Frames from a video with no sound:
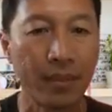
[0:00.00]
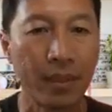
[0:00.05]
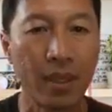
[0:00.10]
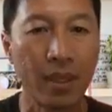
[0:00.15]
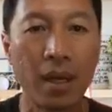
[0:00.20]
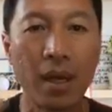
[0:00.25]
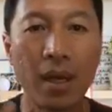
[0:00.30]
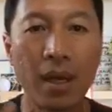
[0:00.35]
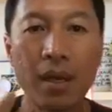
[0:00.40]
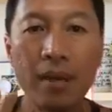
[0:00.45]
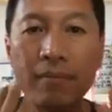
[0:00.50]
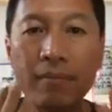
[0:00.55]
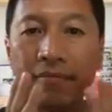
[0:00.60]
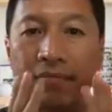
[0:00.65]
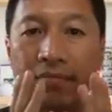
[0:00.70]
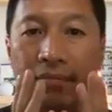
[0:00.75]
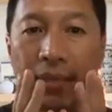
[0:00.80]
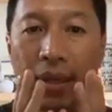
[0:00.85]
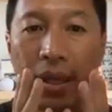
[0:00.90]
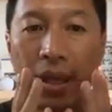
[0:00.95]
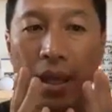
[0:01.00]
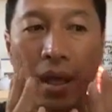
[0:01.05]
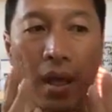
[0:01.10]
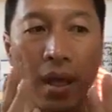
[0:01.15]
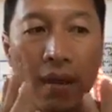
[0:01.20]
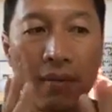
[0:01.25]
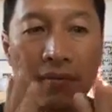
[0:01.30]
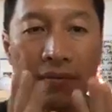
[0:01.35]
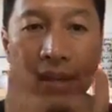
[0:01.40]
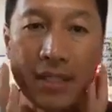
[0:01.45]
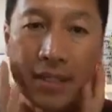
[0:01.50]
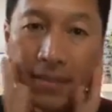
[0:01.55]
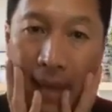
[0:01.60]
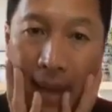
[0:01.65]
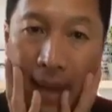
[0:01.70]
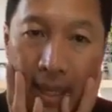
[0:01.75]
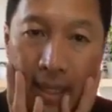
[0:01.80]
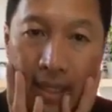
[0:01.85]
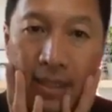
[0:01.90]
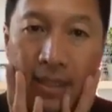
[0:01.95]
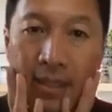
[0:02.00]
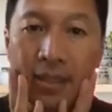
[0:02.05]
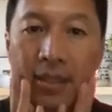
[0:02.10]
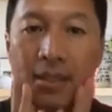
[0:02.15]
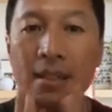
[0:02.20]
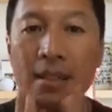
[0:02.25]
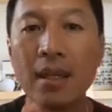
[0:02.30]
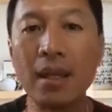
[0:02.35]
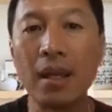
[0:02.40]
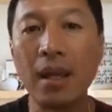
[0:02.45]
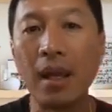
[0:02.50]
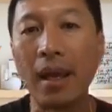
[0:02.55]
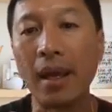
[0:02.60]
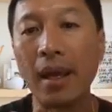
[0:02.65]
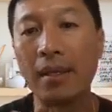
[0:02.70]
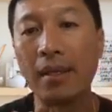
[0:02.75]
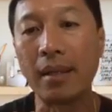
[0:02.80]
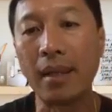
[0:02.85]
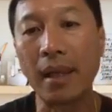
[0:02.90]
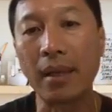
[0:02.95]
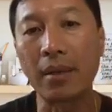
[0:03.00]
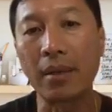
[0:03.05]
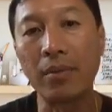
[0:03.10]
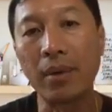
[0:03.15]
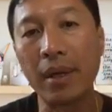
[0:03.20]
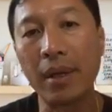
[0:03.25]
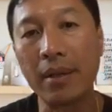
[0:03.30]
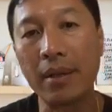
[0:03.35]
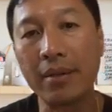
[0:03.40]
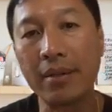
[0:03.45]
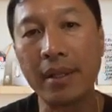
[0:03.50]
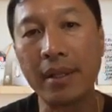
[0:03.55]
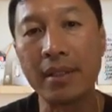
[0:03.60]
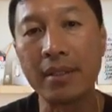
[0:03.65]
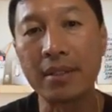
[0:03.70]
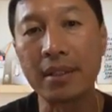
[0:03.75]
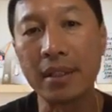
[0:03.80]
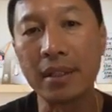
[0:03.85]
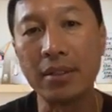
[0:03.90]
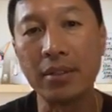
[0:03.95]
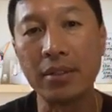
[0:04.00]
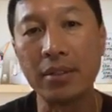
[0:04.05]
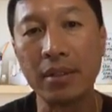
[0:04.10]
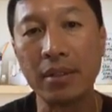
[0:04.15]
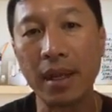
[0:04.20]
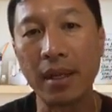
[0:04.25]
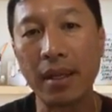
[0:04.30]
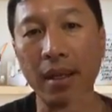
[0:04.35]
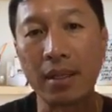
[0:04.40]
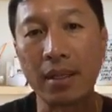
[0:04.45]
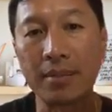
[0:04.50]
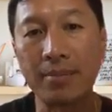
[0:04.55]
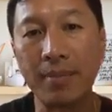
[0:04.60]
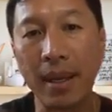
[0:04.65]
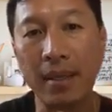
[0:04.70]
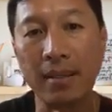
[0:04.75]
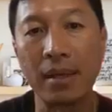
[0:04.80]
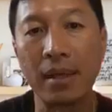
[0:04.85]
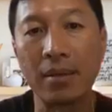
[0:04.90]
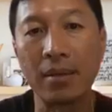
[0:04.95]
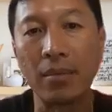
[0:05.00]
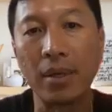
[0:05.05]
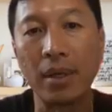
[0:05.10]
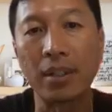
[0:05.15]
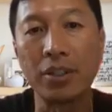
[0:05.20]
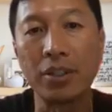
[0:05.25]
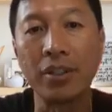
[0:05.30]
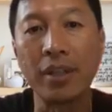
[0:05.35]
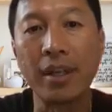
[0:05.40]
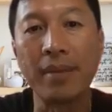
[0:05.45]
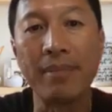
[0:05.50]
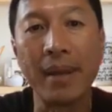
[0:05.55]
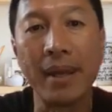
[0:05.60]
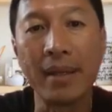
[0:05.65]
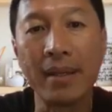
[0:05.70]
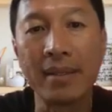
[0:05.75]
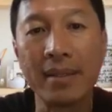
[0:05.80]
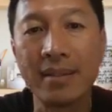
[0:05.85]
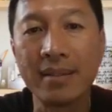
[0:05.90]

um, face masks, and like what other things can you kind of expand on what you can make?